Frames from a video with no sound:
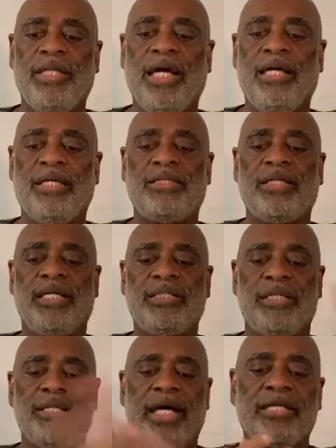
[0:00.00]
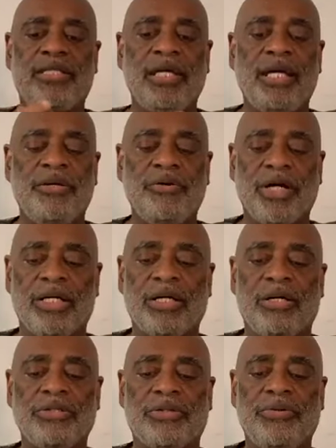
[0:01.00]
Then it says the next thing you're going to
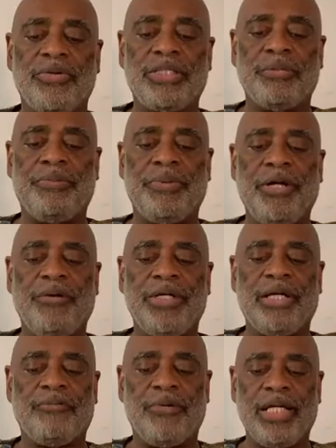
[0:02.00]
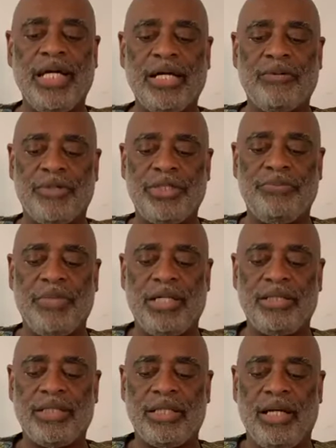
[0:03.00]
go through is a period of
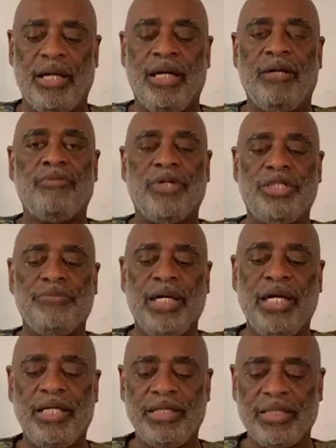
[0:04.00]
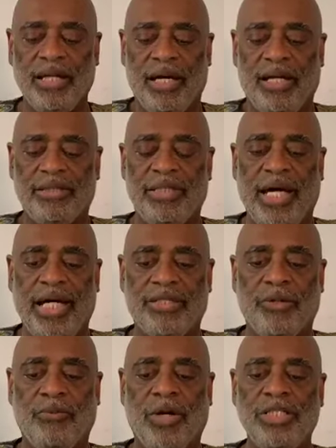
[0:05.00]
relinquishment, which means
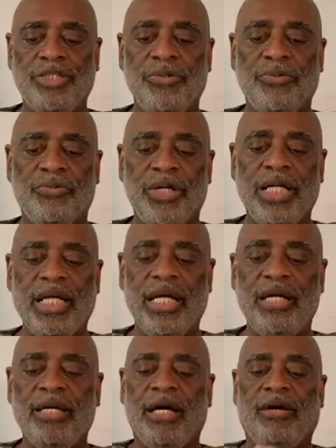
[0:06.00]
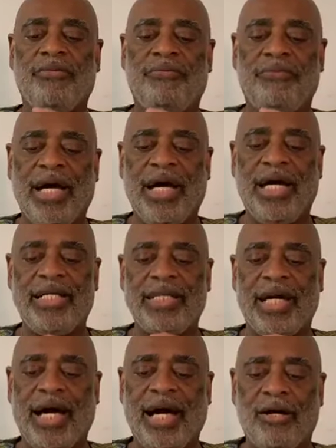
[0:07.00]
that once you really
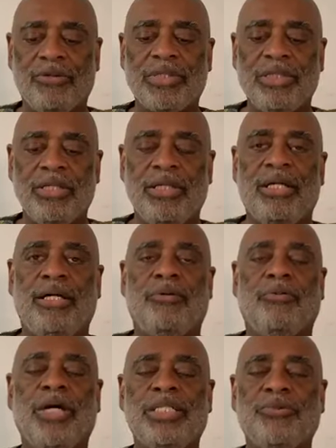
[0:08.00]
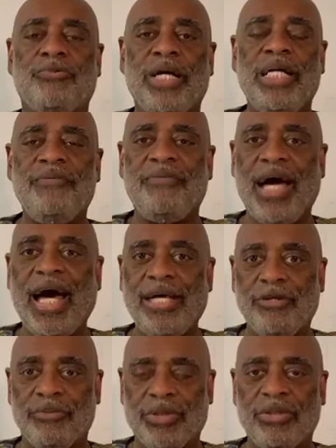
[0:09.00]
find out what's really
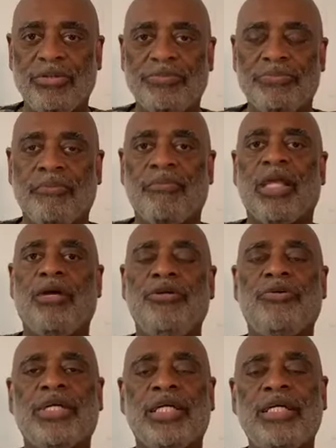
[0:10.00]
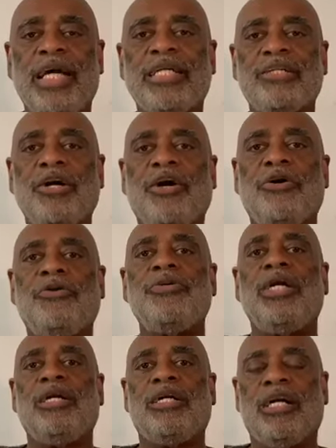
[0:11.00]
valuable, you're going to let
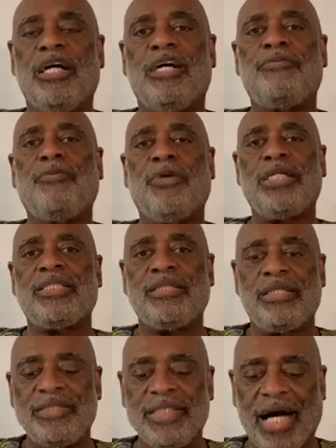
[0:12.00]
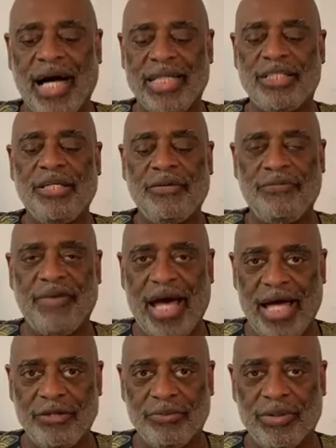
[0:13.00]
go of what's not
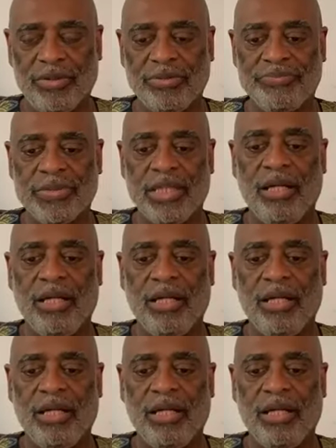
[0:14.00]
valuable.